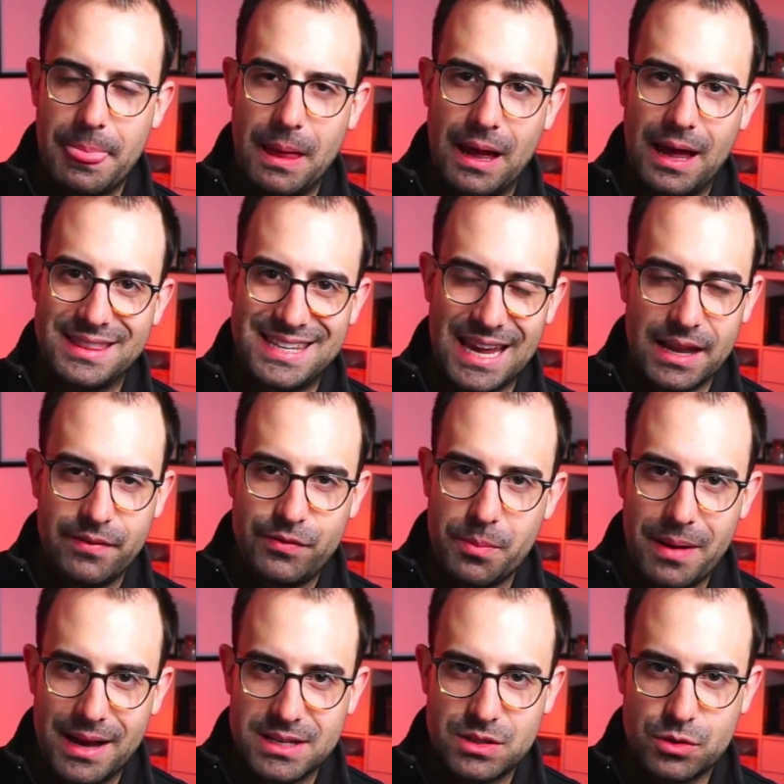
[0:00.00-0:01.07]
uh, at the end of your
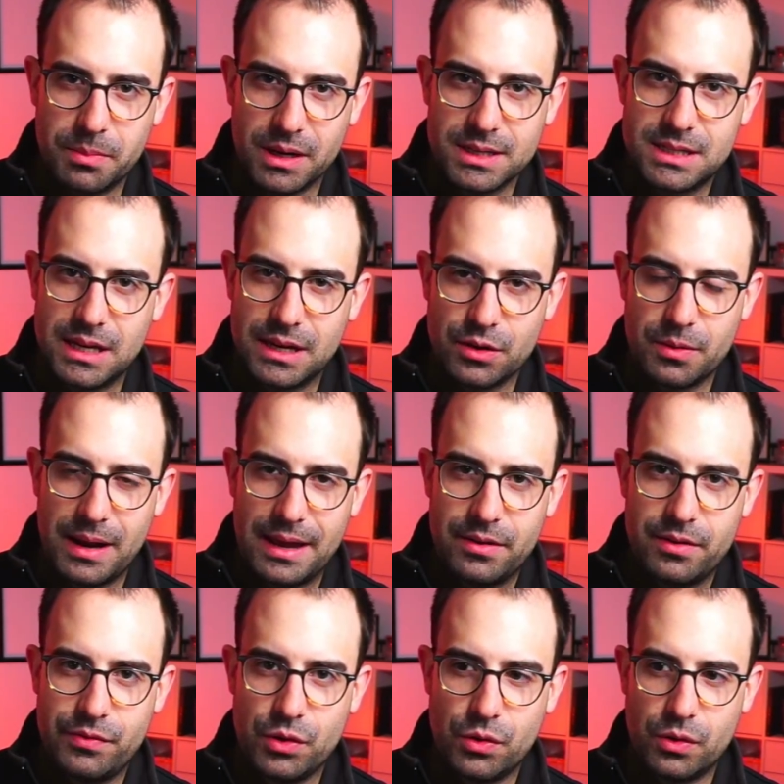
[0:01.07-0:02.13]
master bus, at your
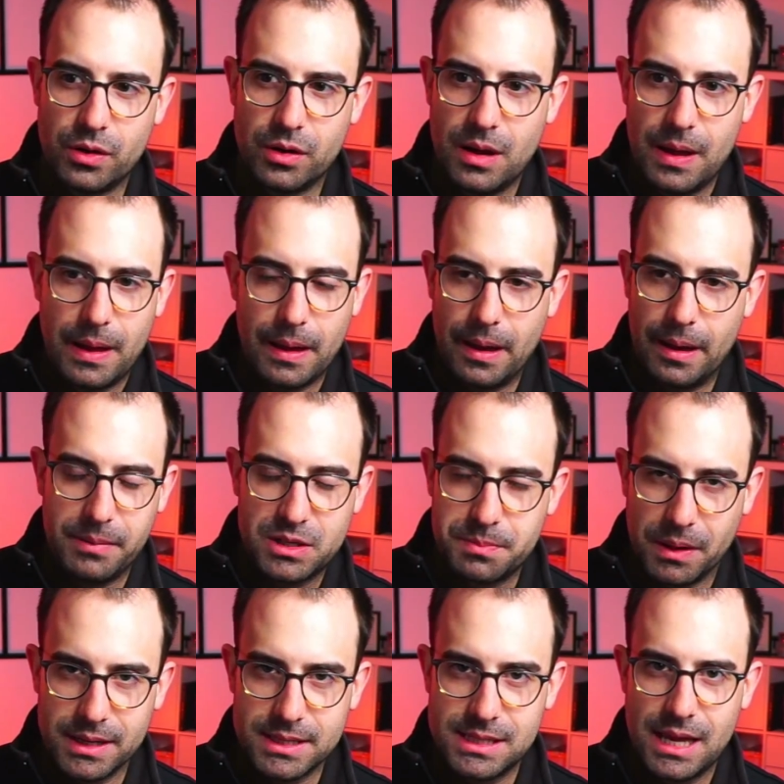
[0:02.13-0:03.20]
end of your uh, mix
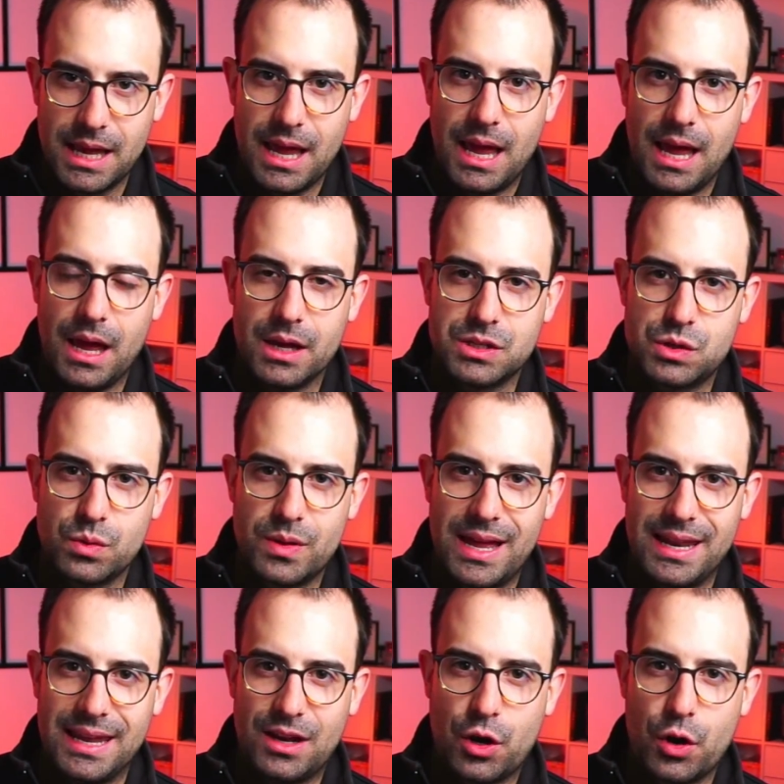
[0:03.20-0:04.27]
bus, uh, so
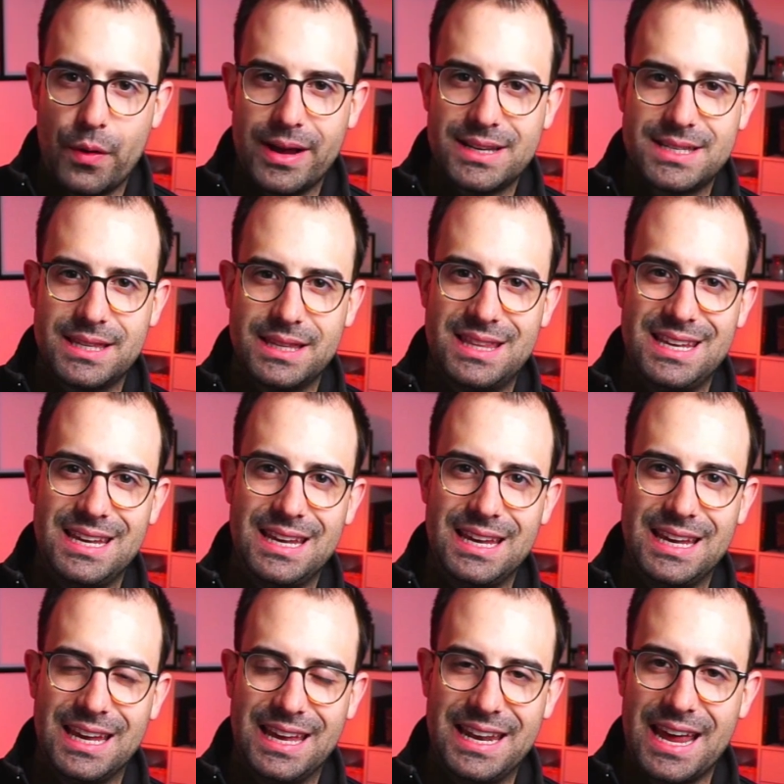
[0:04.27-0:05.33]
that it corrects
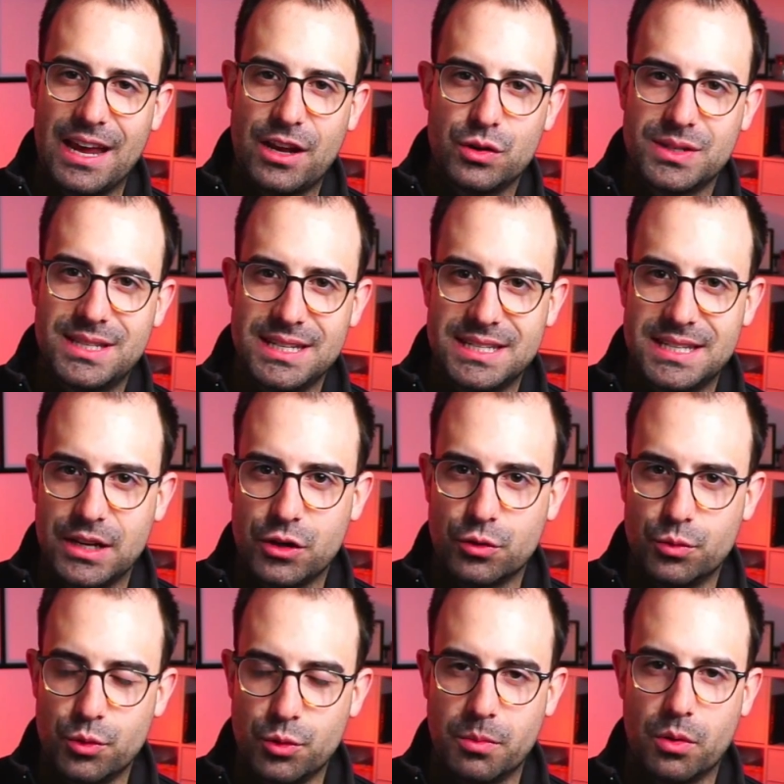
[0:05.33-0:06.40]
the inaccuracies in your
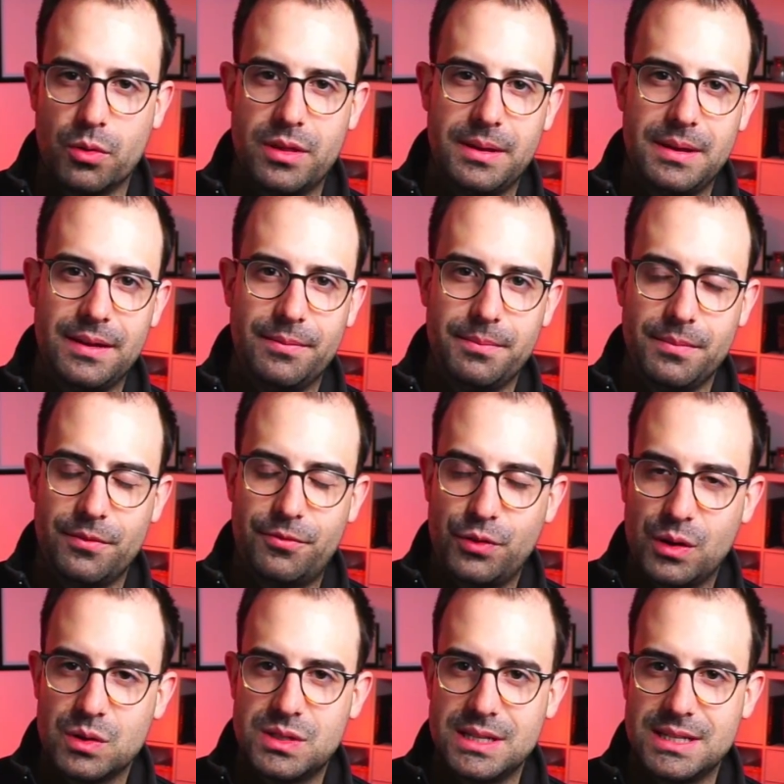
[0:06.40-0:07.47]
room or the
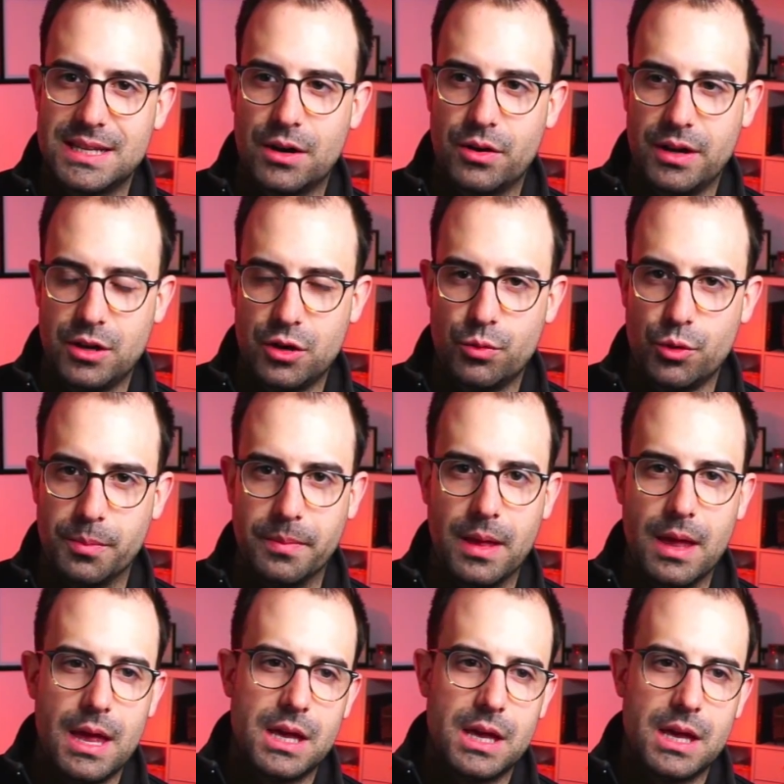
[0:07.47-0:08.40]
frequencies that are in your room.